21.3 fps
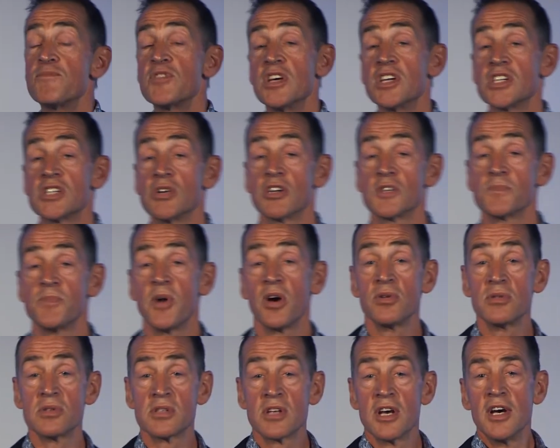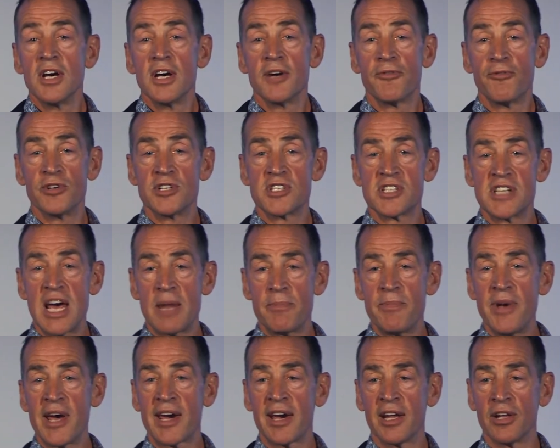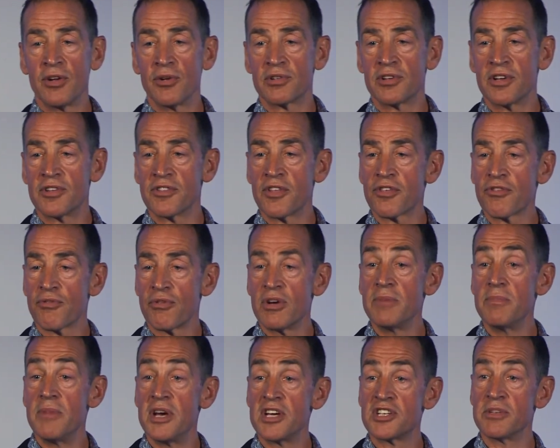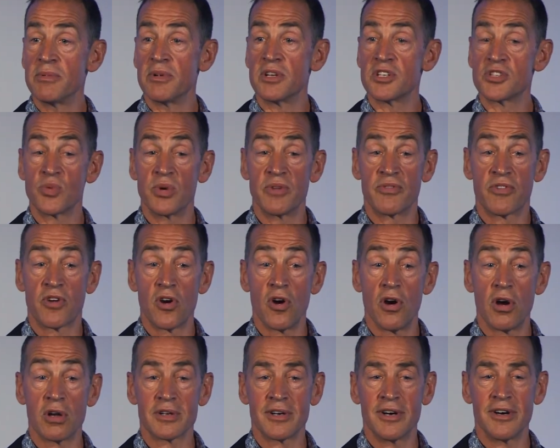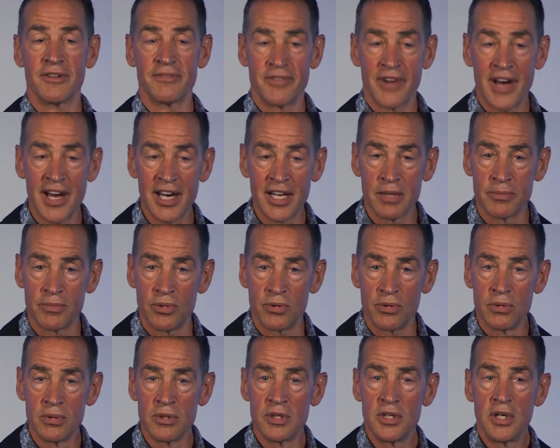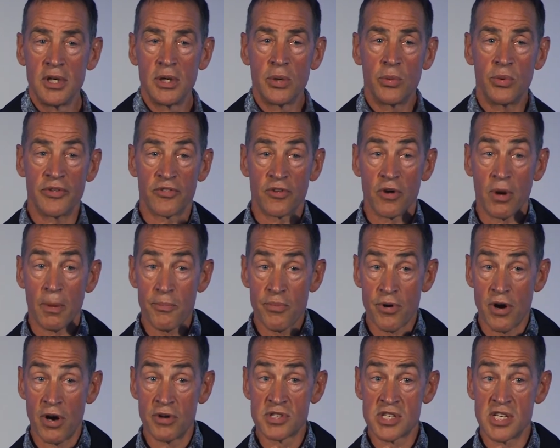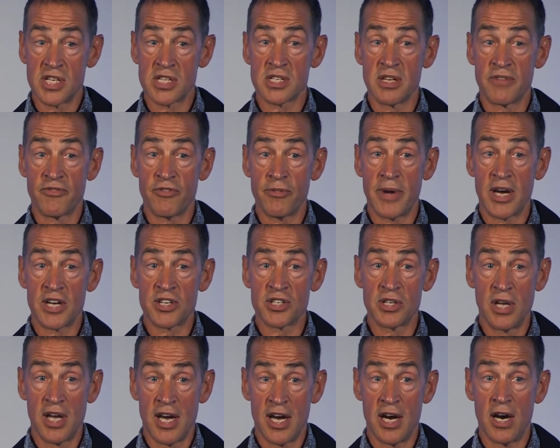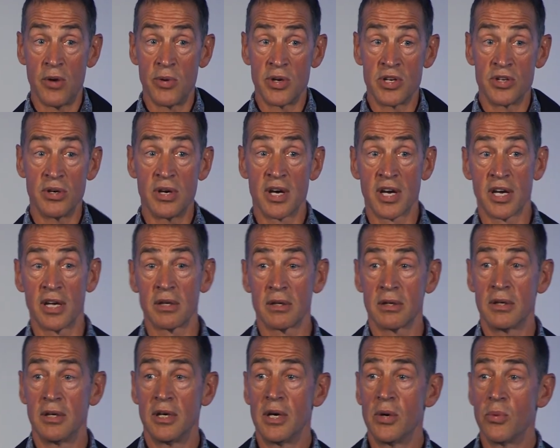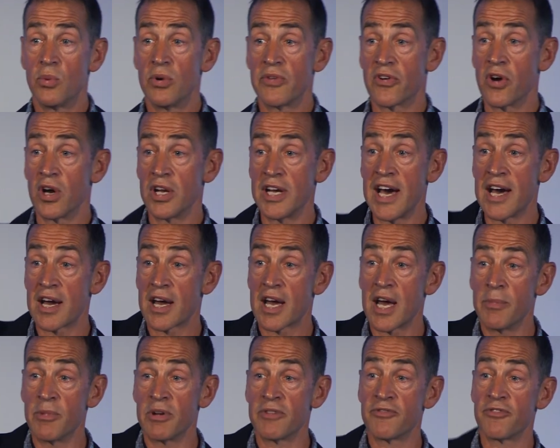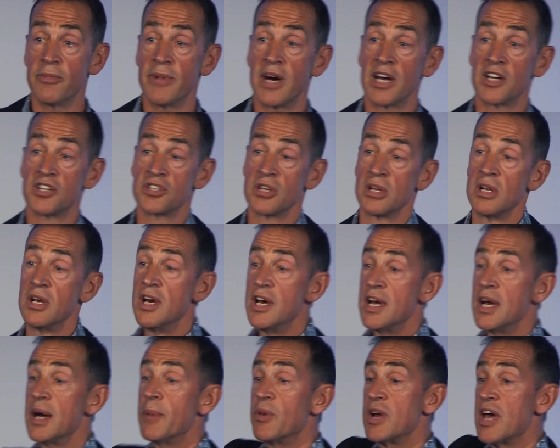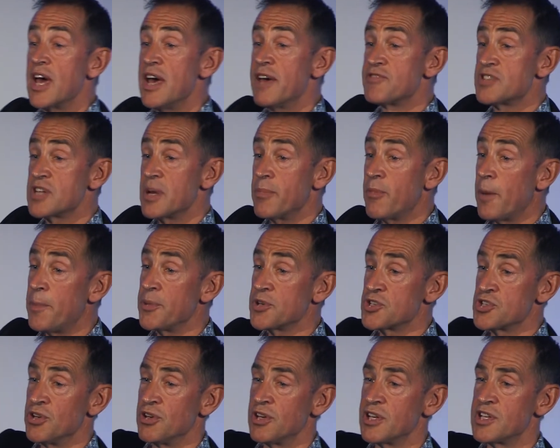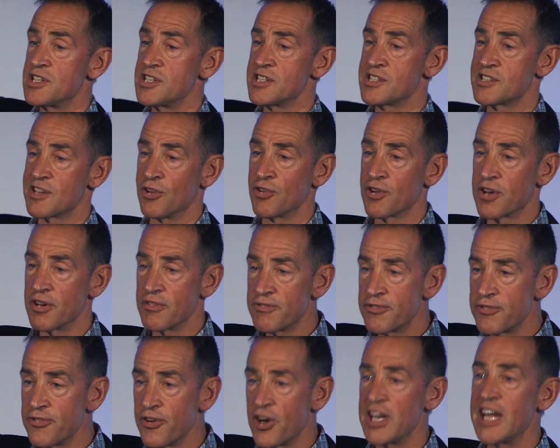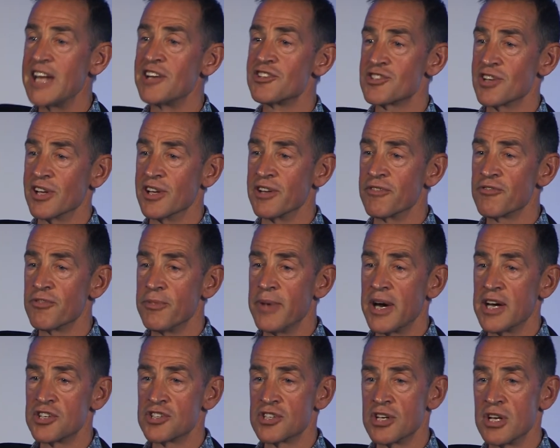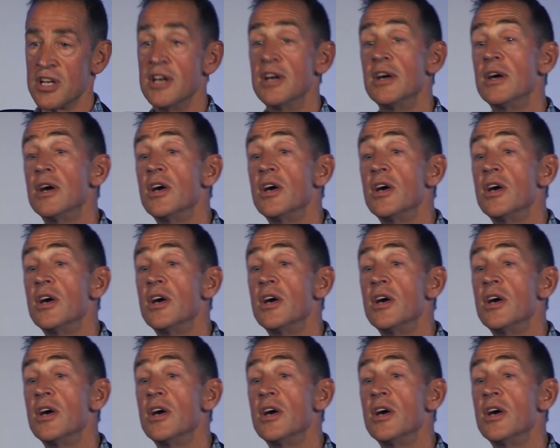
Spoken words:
So I suppose if we sat back and looked at the three measurements we've got available, we've got process information, how are we doing it? We've got outcome information, and we have some opportunities to look at financial information